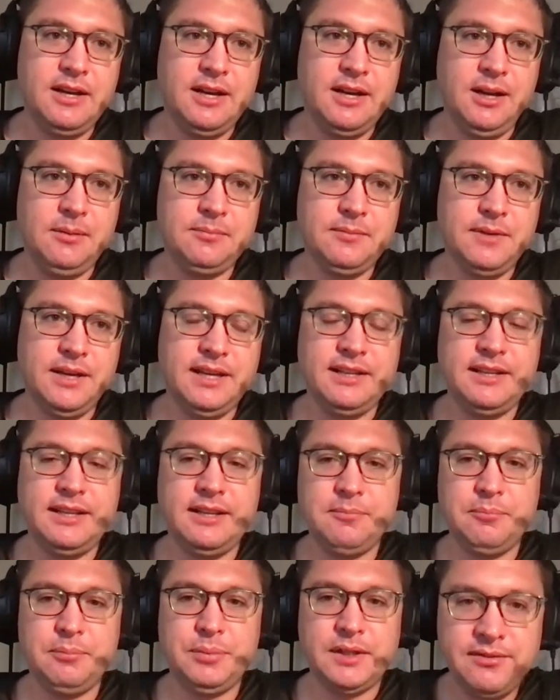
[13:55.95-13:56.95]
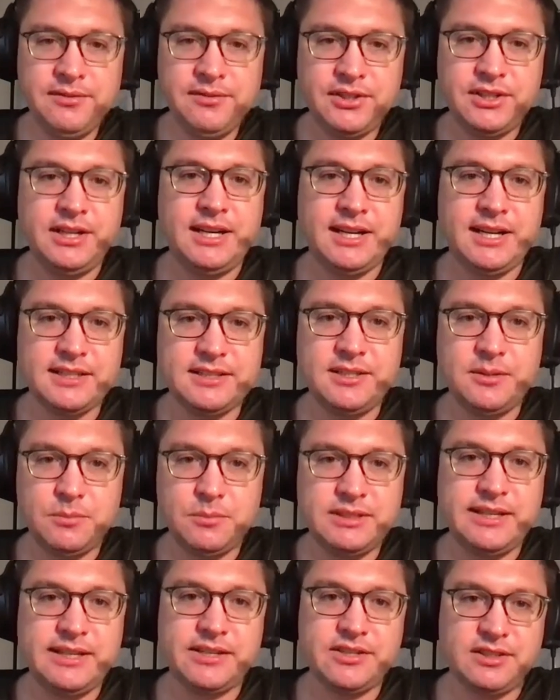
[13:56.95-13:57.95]
Um, and believe it or not,
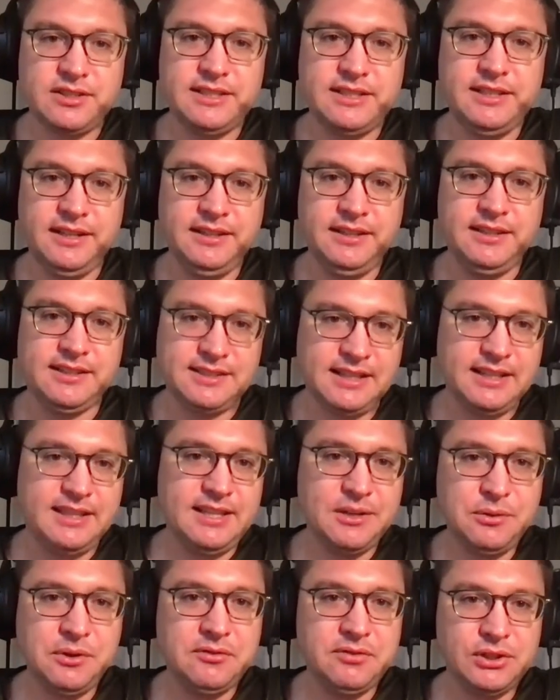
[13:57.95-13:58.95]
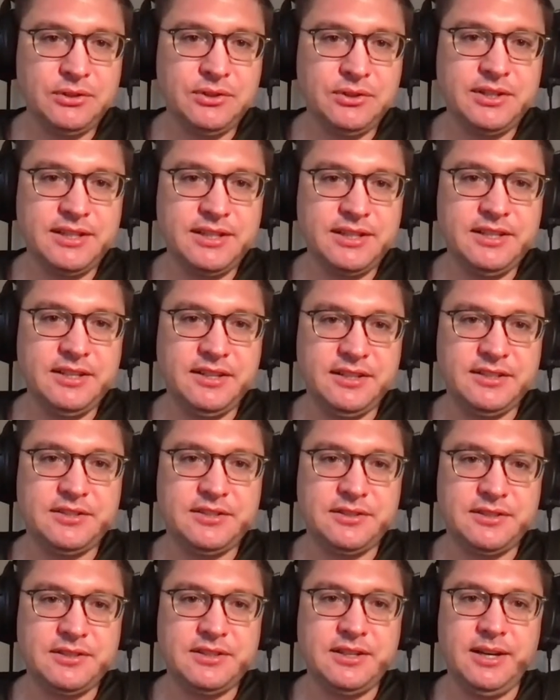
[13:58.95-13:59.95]
someone's actually done this. I think we've alluded to
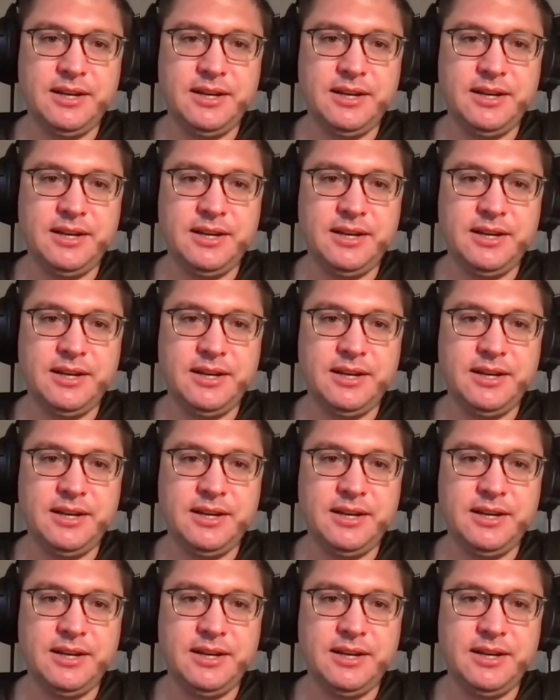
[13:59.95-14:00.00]
this.